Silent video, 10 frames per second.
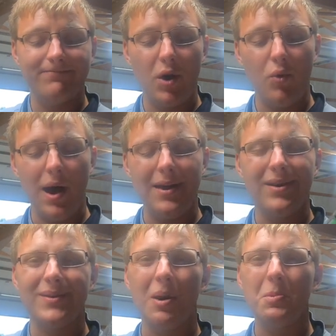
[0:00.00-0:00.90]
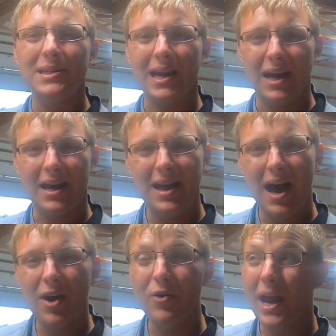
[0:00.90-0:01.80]
almost like
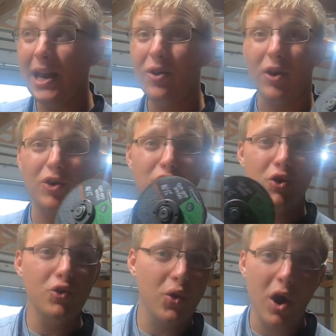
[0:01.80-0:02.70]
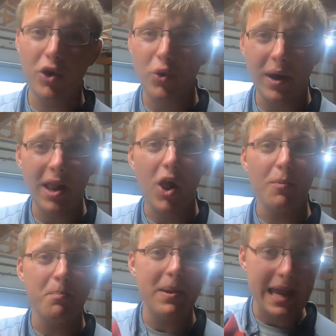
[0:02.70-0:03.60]
$180 or
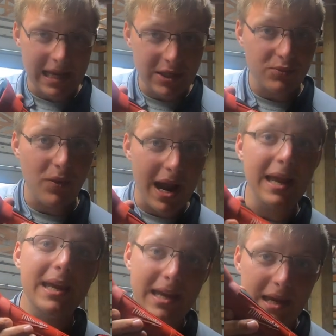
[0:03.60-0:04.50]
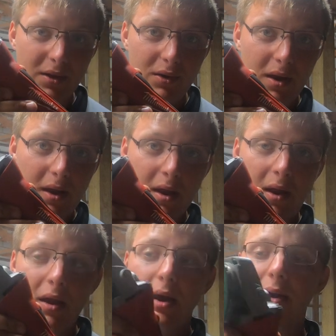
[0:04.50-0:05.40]
$220 piece right here.
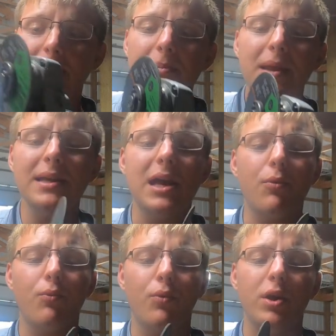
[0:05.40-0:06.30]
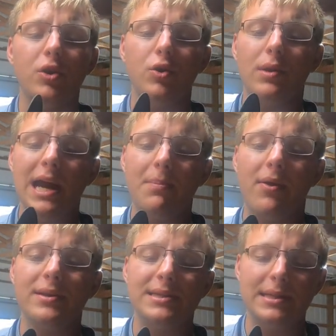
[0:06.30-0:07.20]
Some things I really do like
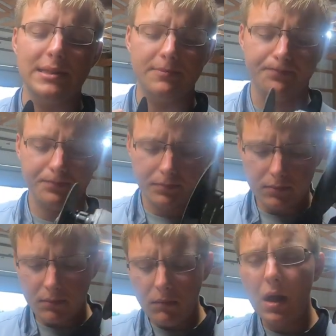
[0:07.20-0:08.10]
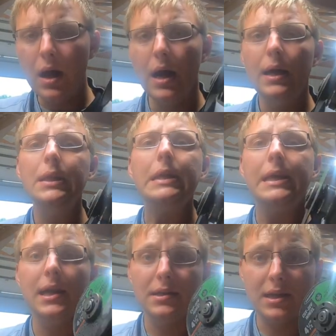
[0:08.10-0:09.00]
about this is
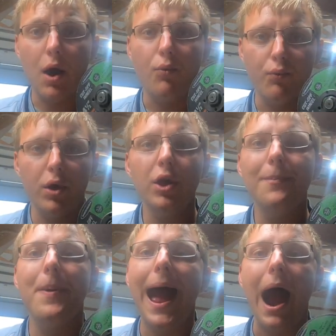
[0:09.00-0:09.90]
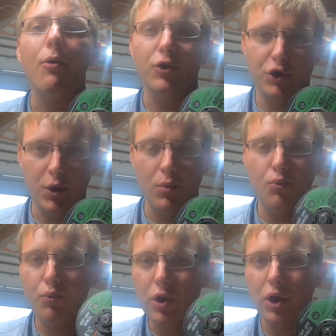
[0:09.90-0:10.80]
it's got really good power to it,
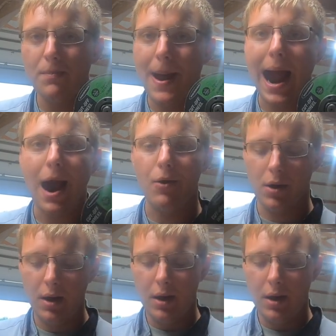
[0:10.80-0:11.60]
really good power.